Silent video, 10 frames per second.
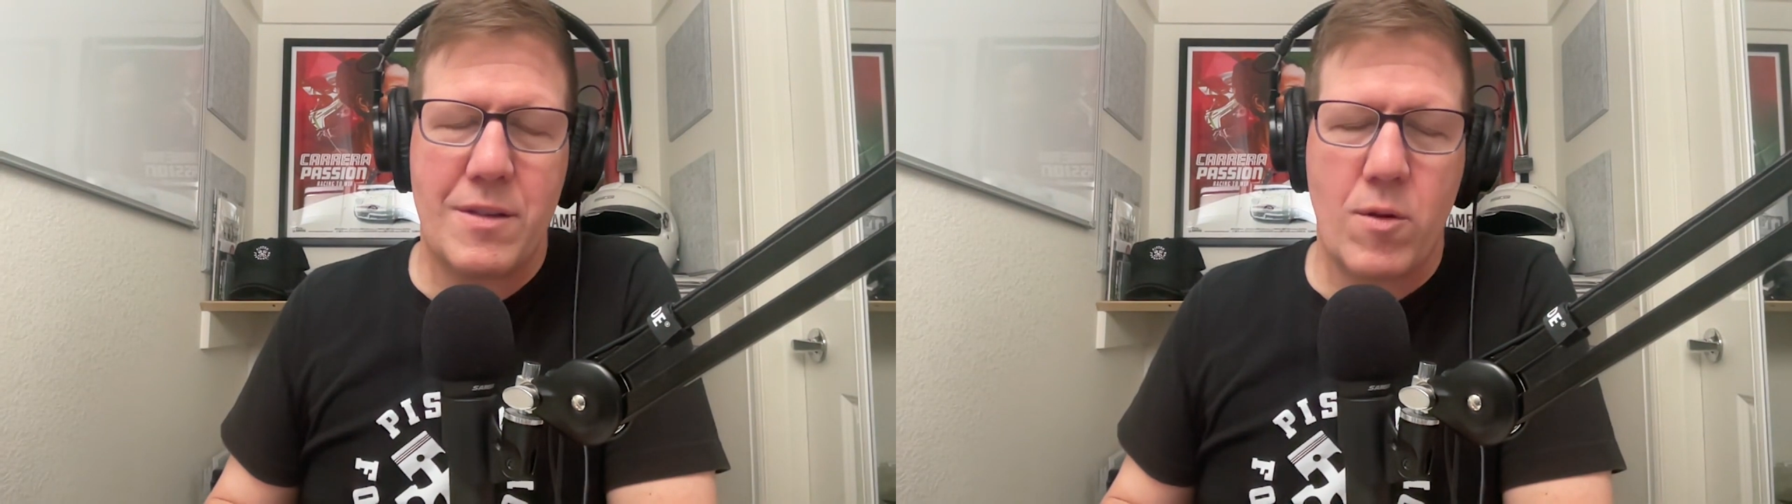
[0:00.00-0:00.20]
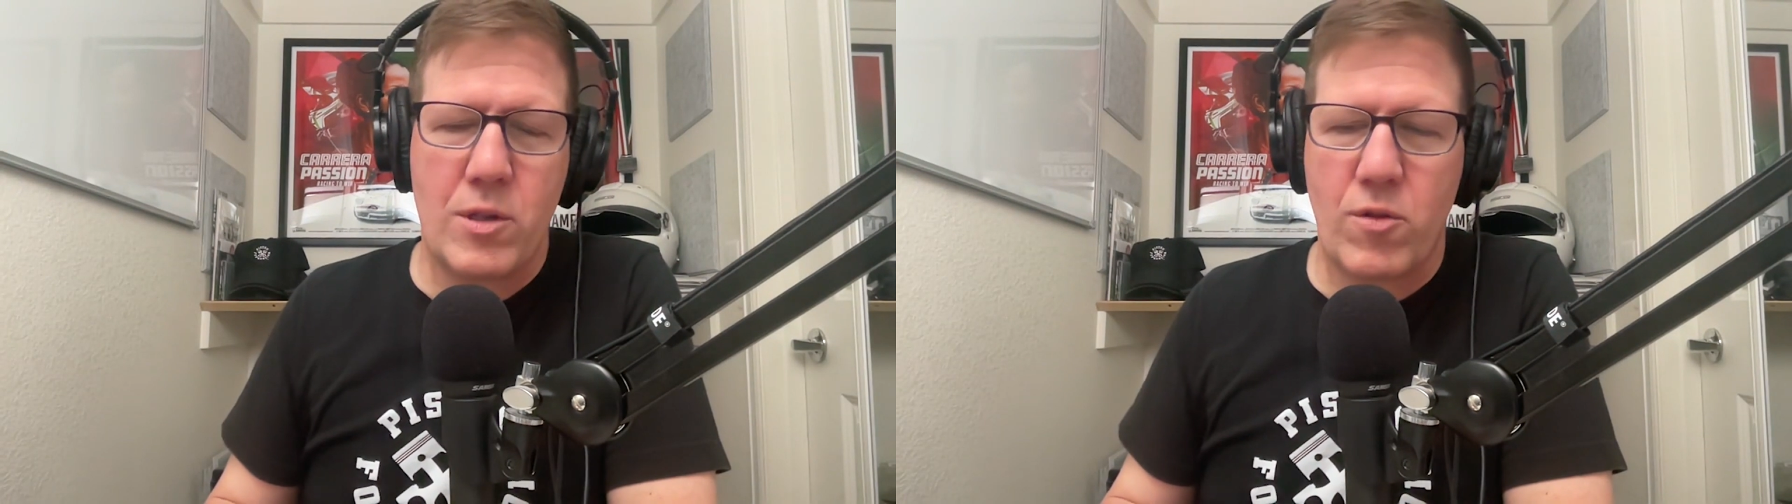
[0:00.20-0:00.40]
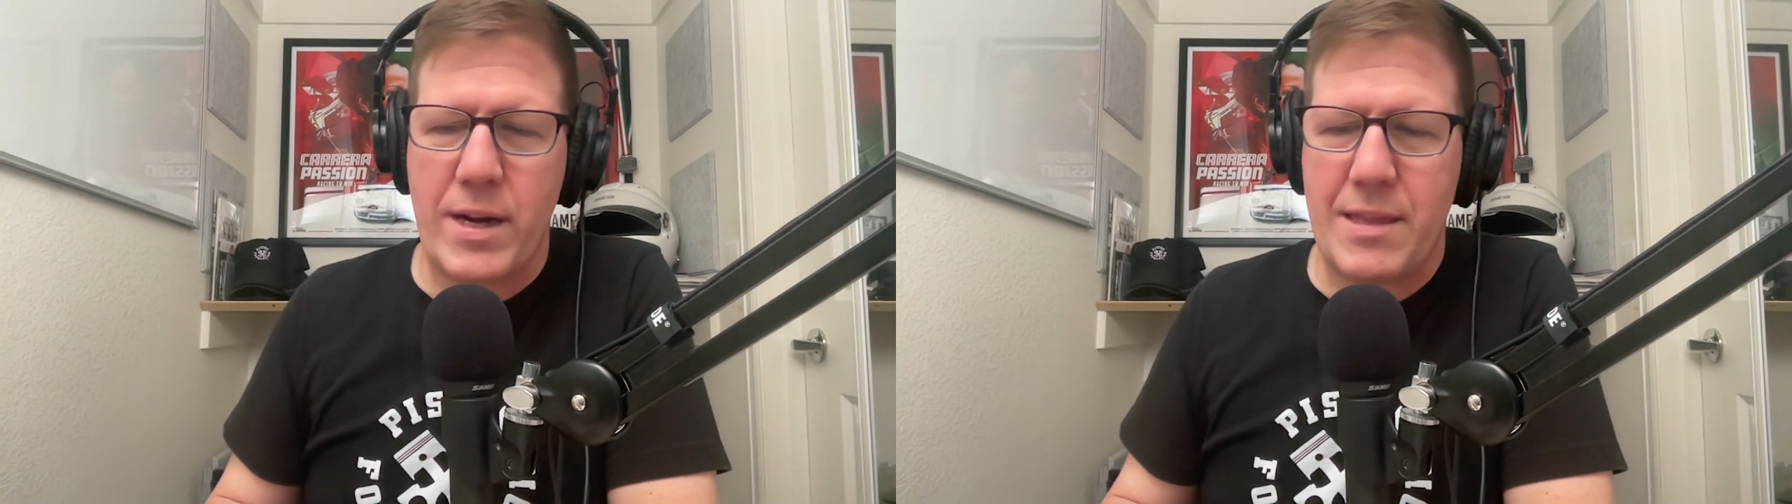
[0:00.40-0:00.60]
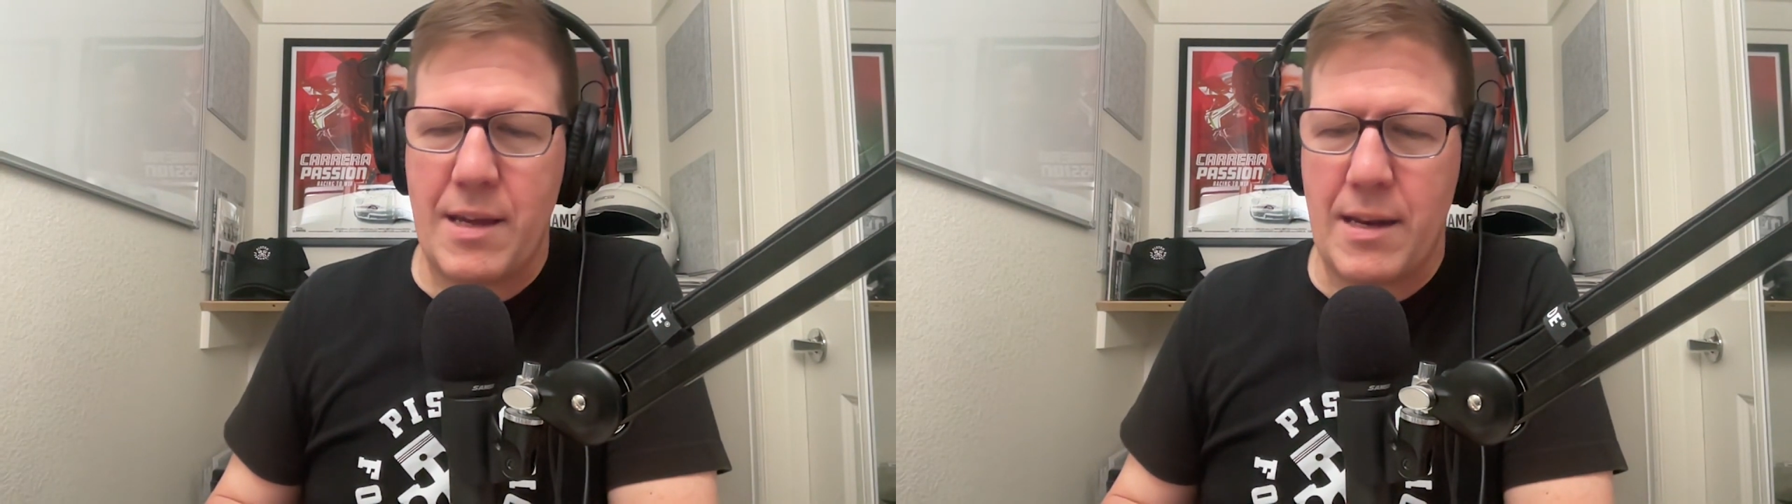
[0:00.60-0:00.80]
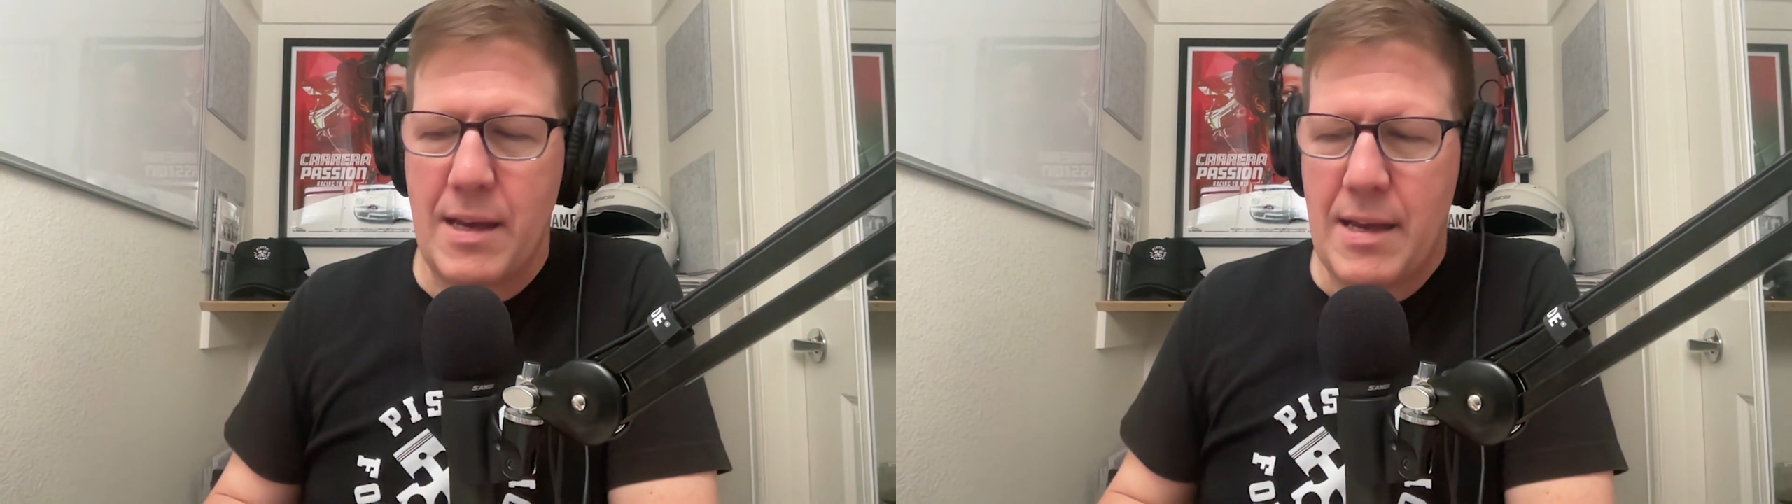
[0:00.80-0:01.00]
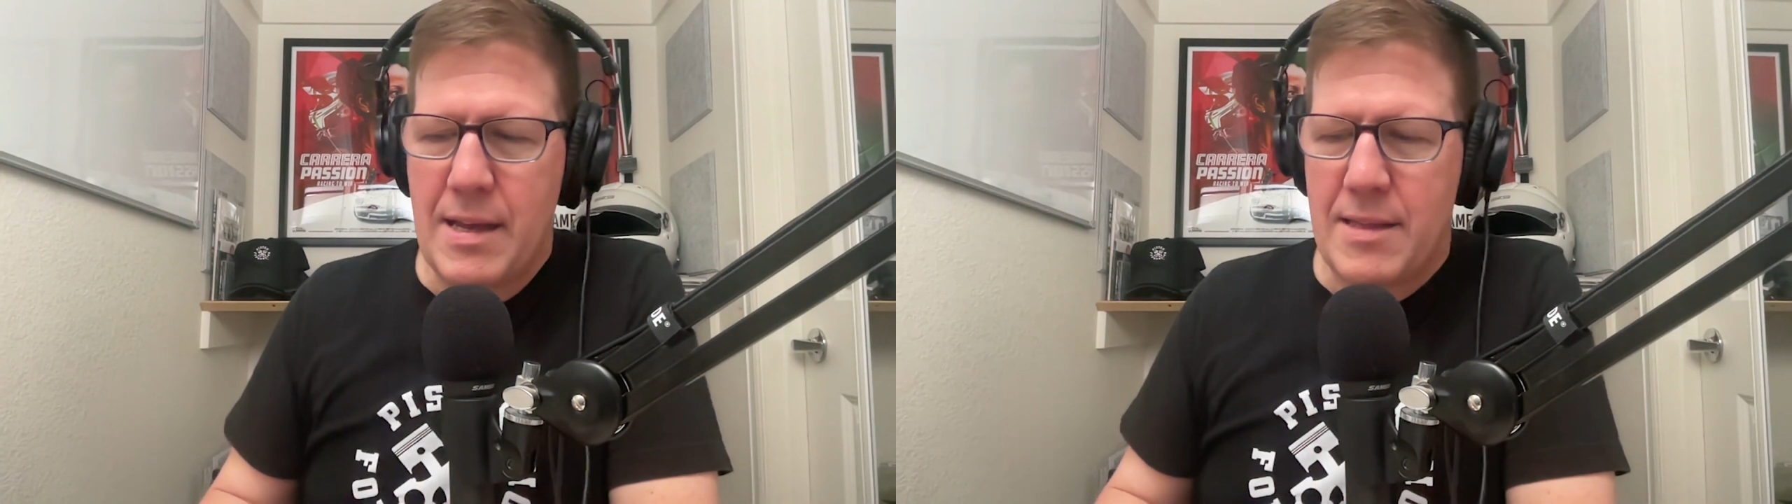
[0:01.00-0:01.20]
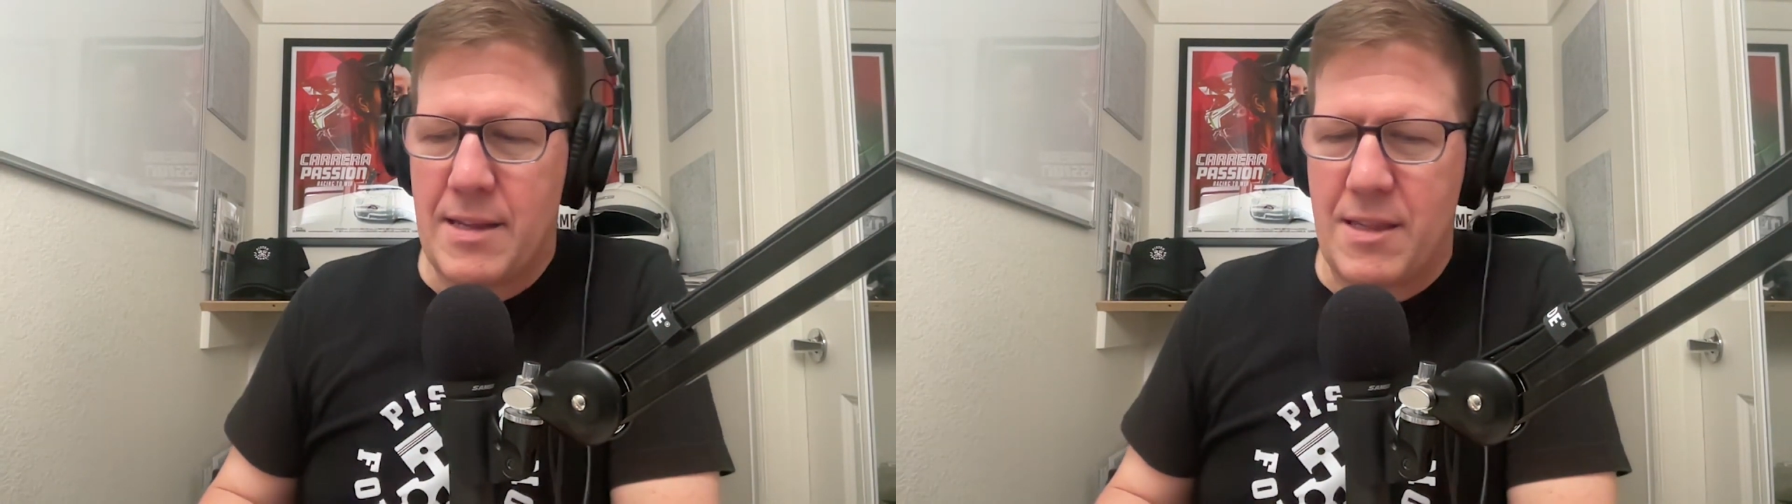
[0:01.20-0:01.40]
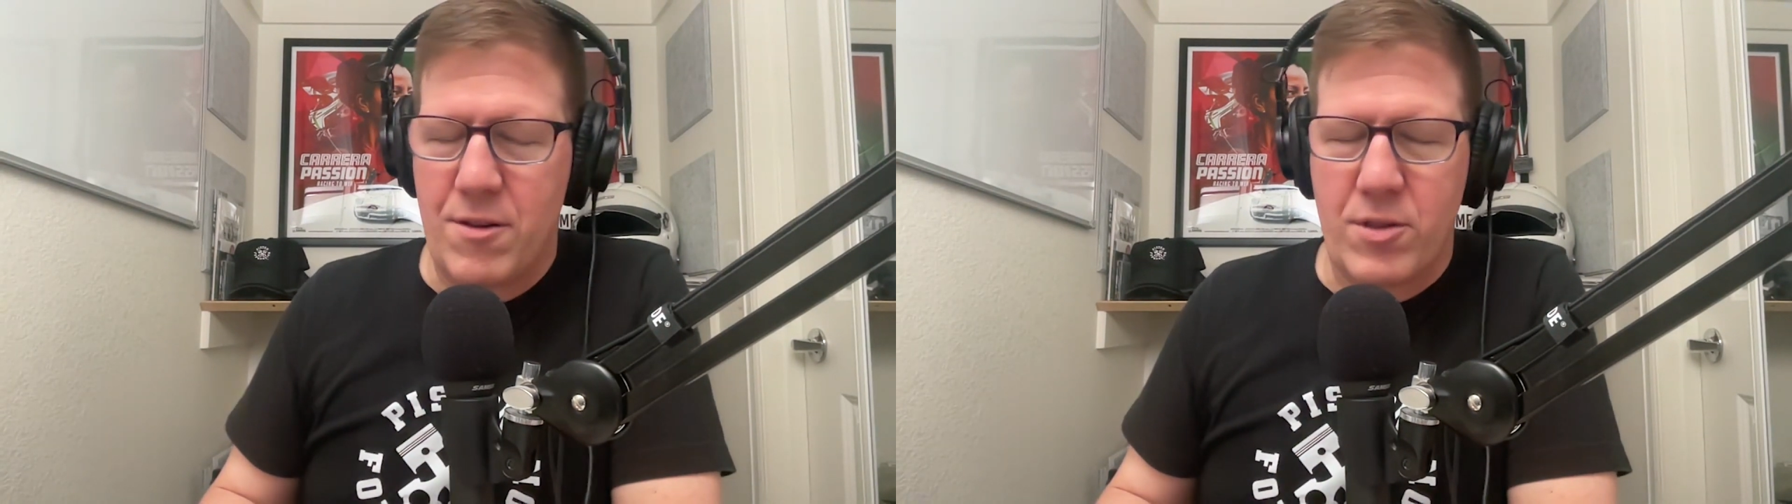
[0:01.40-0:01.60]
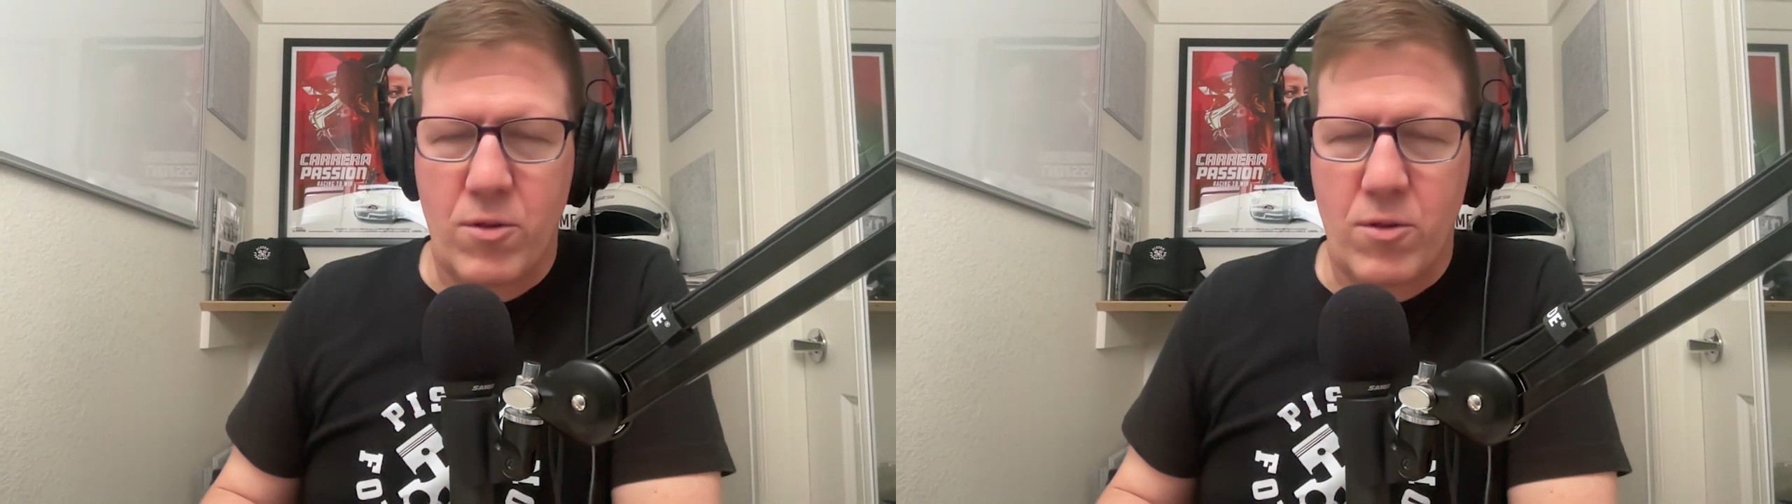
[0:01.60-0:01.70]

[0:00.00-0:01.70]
So it's great that there's